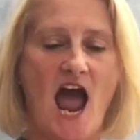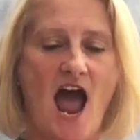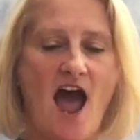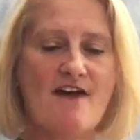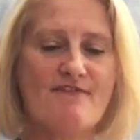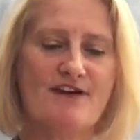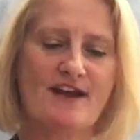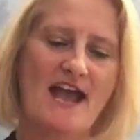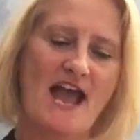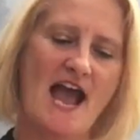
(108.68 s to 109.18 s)

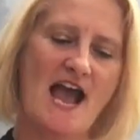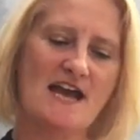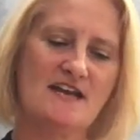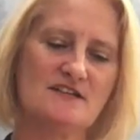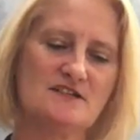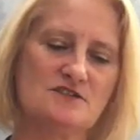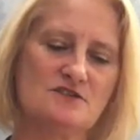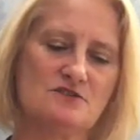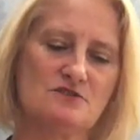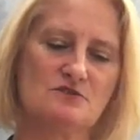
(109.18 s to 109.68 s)
have a
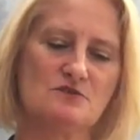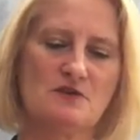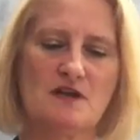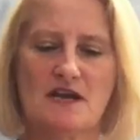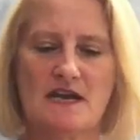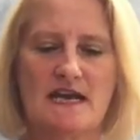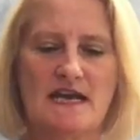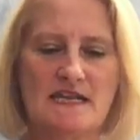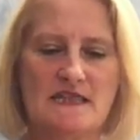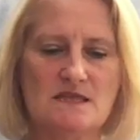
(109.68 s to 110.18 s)
candle
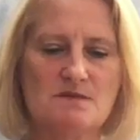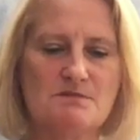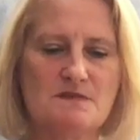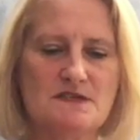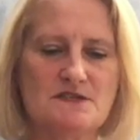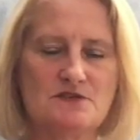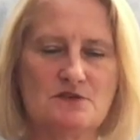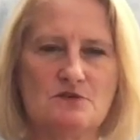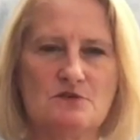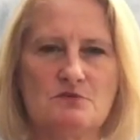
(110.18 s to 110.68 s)
in the
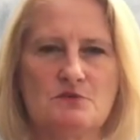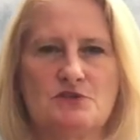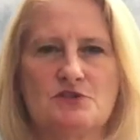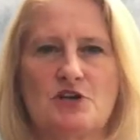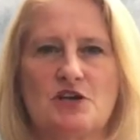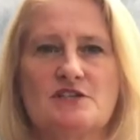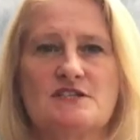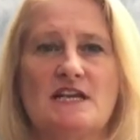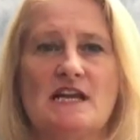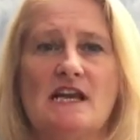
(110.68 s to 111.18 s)
middle which
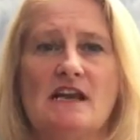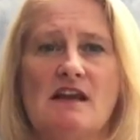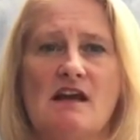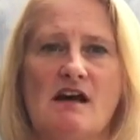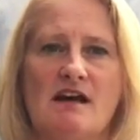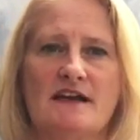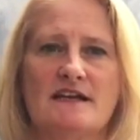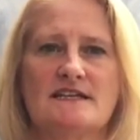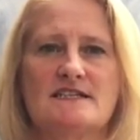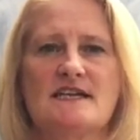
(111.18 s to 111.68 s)
you're going to
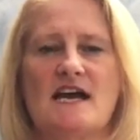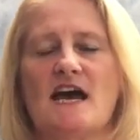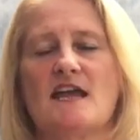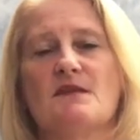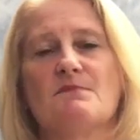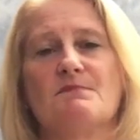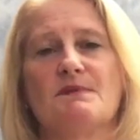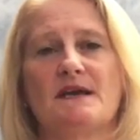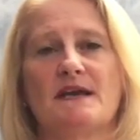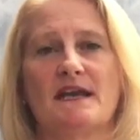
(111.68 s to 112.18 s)
light at
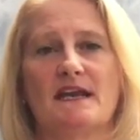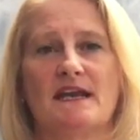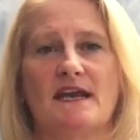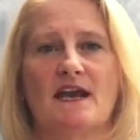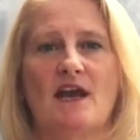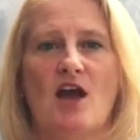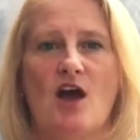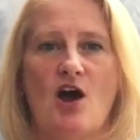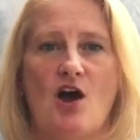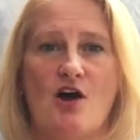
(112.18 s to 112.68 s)
the
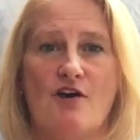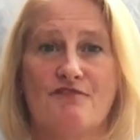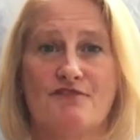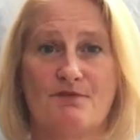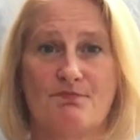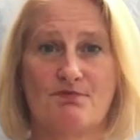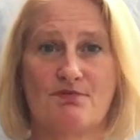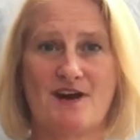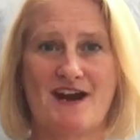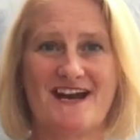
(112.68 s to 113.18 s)
beginning of
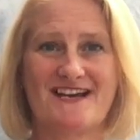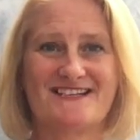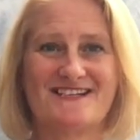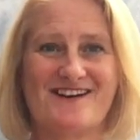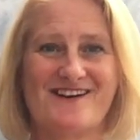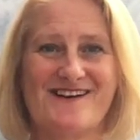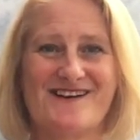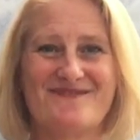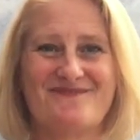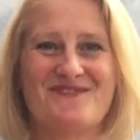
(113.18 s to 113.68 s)
the prayer
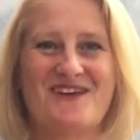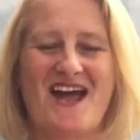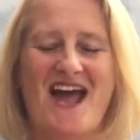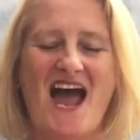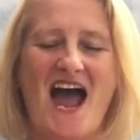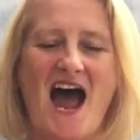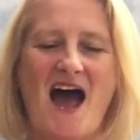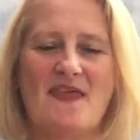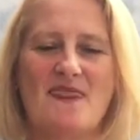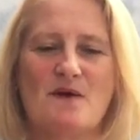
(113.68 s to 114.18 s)
time,
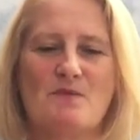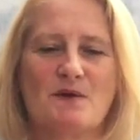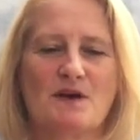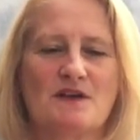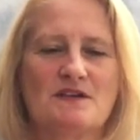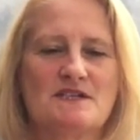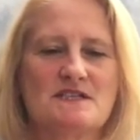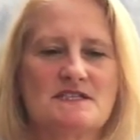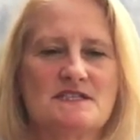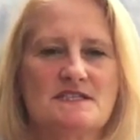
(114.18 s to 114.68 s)
and then we're
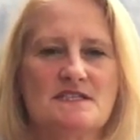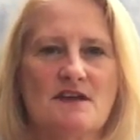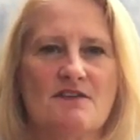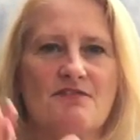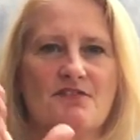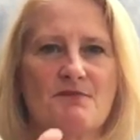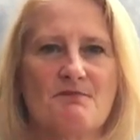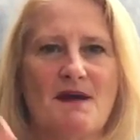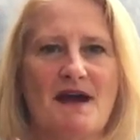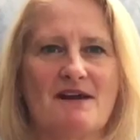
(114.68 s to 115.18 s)
going to
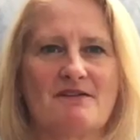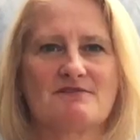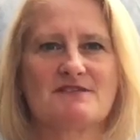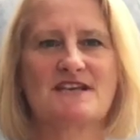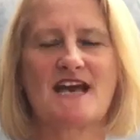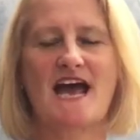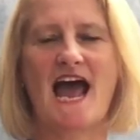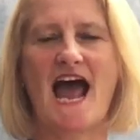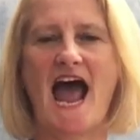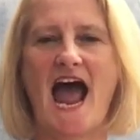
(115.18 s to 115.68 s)
snuff them out
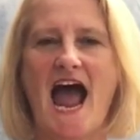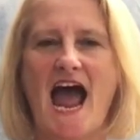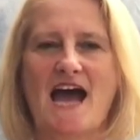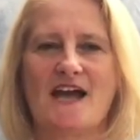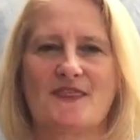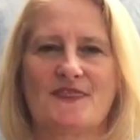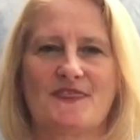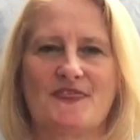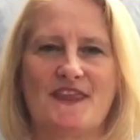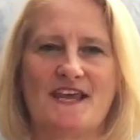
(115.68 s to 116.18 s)
at
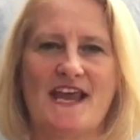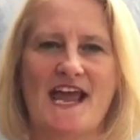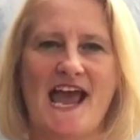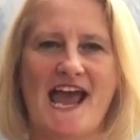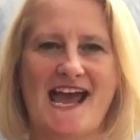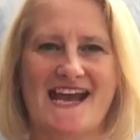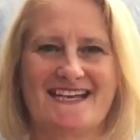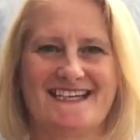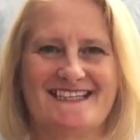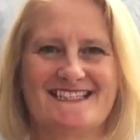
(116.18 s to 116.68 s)
the
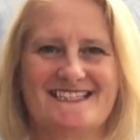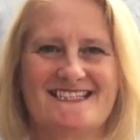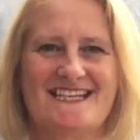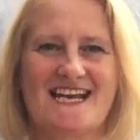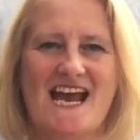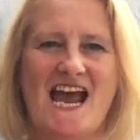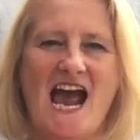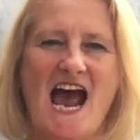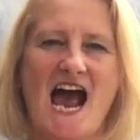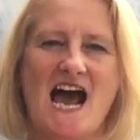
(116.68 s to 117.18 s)
end
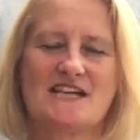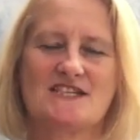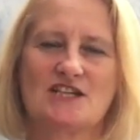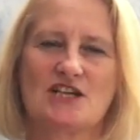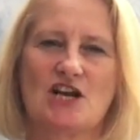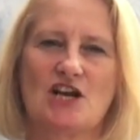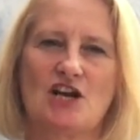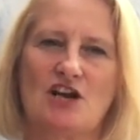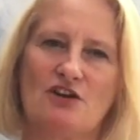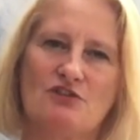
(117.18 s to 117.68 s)
as a
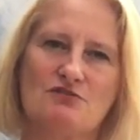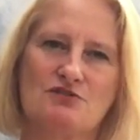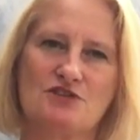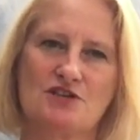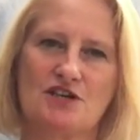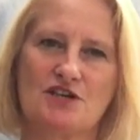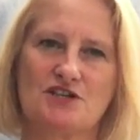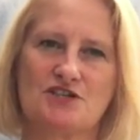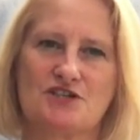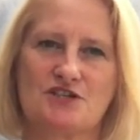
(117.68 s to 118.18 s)

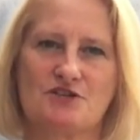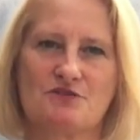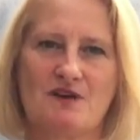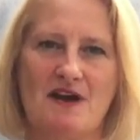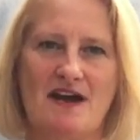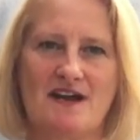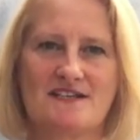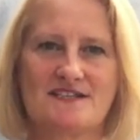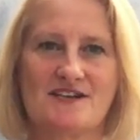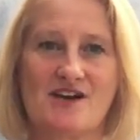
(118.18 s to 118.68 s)
closure to
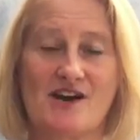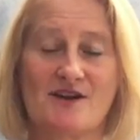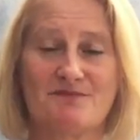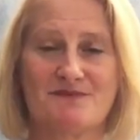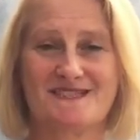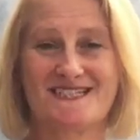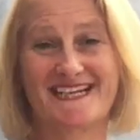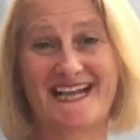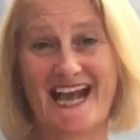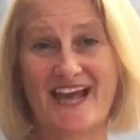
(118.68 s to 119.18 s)
our
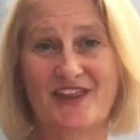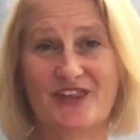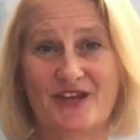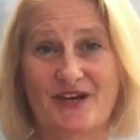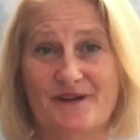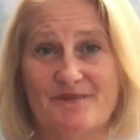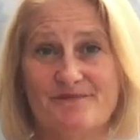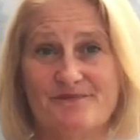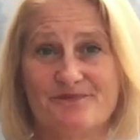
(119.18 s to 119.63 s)
time together.